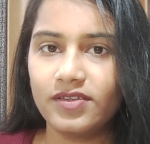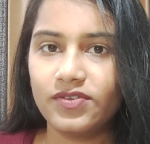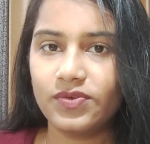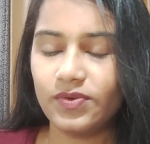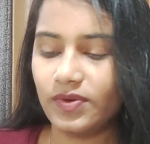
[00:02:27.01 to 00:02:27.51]

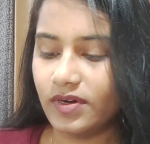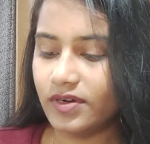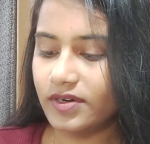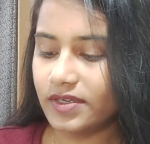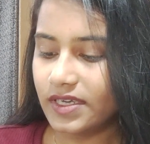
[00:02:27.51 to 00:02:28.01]

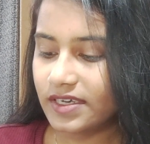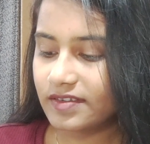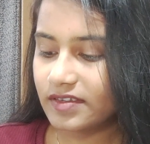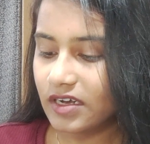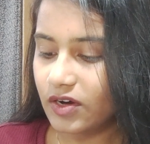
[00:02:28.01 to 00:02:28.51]
So
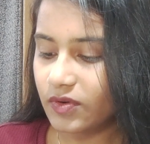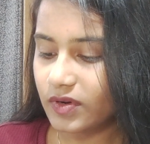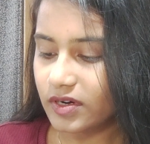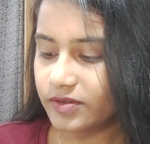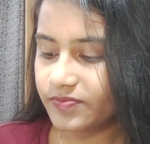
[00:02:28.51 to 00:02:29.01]
yes,
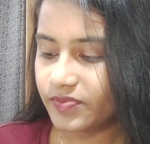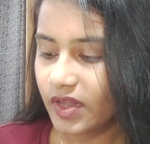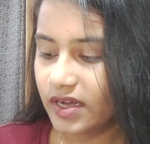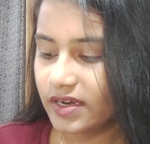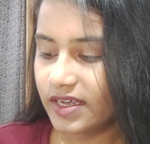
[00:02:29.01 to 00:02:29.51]
now
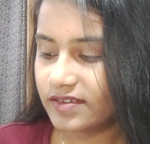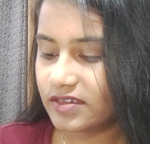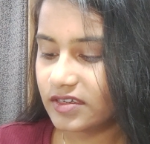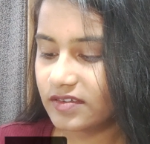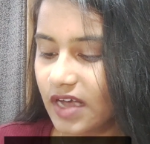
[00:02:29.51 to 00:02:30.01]

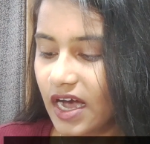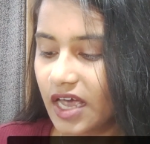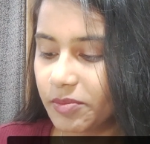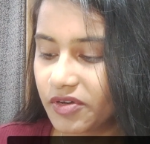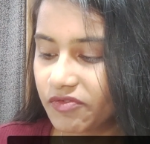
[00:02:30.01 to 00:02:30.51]
next is,
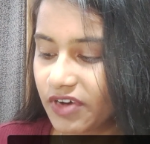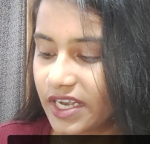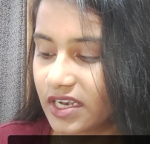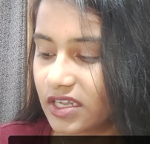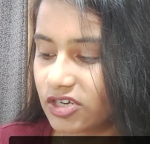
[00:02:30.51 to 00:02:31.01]
I'm in
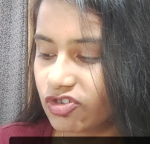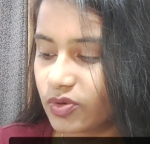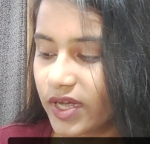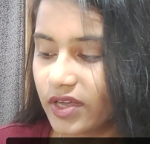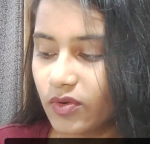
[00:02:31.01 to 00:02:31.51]
final year, should
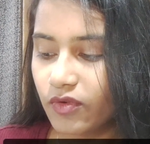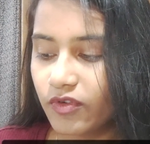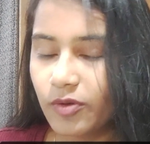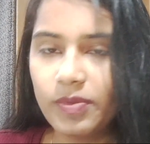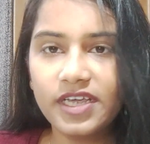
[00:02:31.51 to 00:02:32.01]
I go
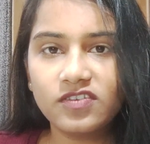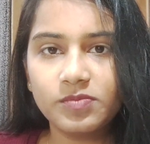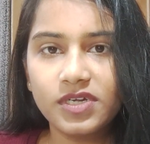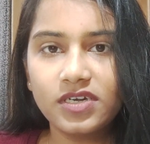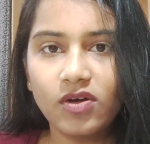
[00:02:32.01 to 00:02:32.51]
for
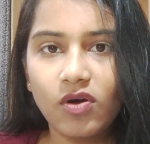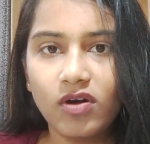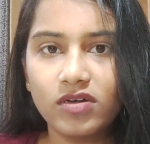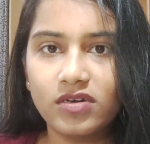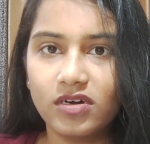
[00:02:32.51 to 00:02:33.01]
placement
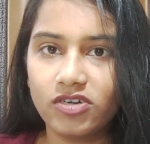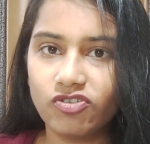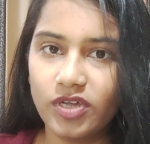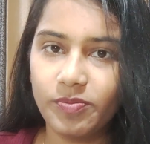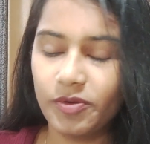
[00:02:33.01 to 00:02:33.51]
or
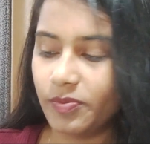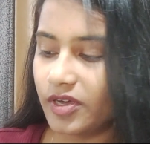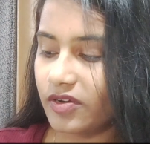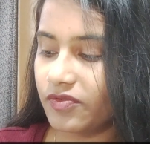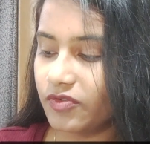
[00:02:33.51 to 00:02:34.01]
should I
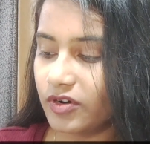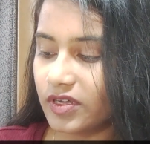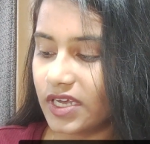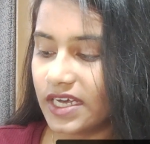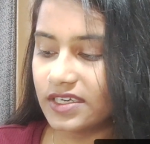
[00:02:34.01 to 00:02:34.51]
prepare for
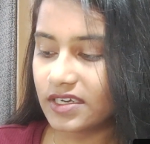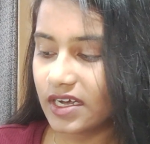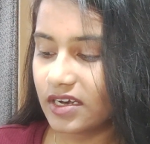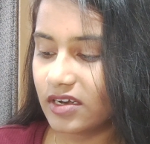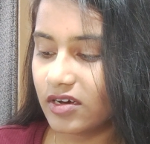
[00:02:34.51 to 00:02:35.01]
GATE
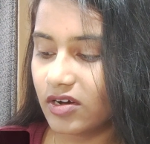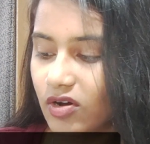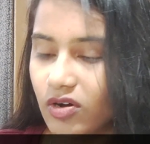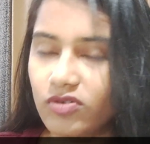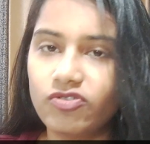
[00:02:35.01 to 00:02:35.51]
and
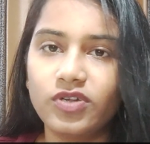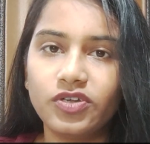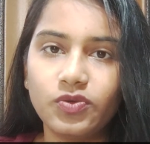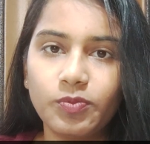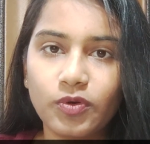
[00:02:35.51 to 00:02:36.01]
or should
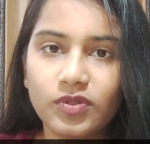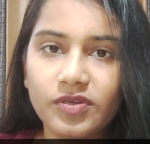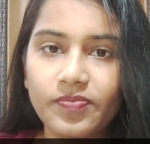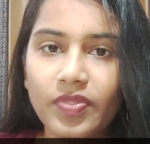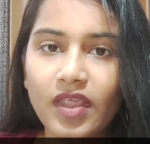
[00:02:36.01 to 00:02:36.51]
I do both?
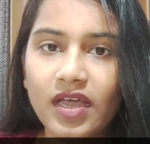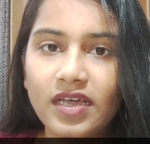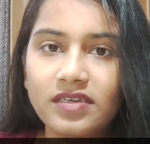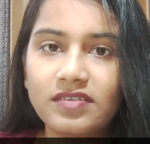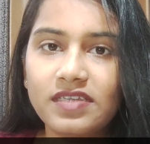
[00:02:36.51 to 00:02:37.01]

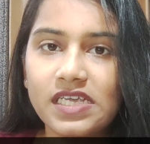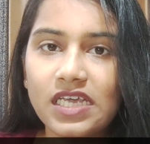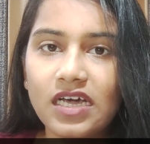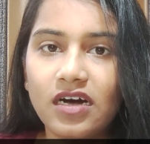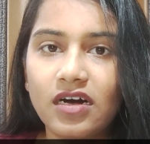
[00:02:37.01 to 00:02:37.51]
See,